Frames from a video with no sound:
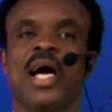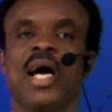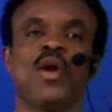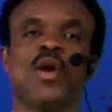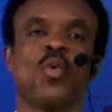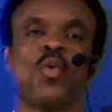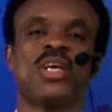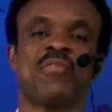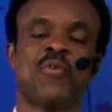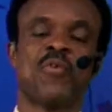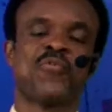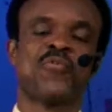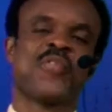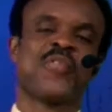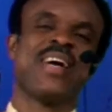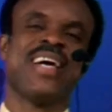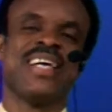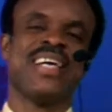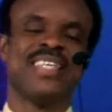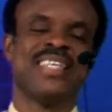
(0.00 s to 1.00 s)
Hello, wonderful
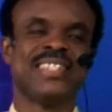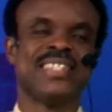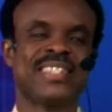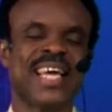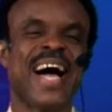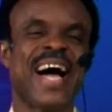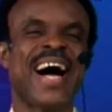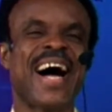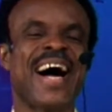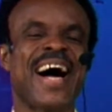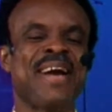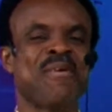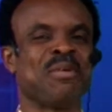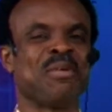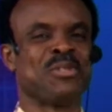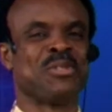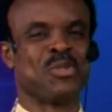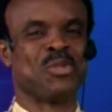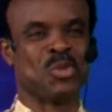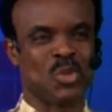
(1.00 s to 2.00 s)
friends. I
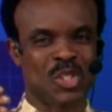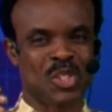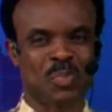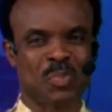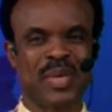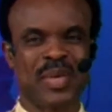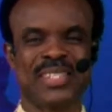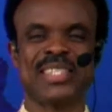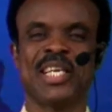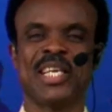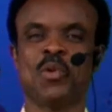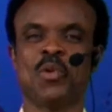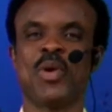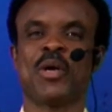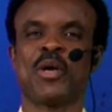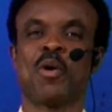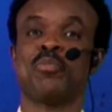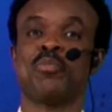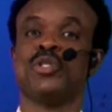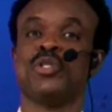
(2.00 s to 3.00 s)
want to specially
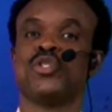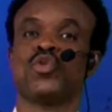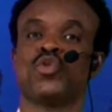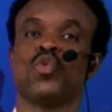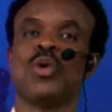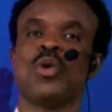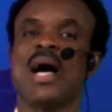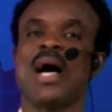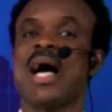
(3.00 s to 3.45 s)
welcome you to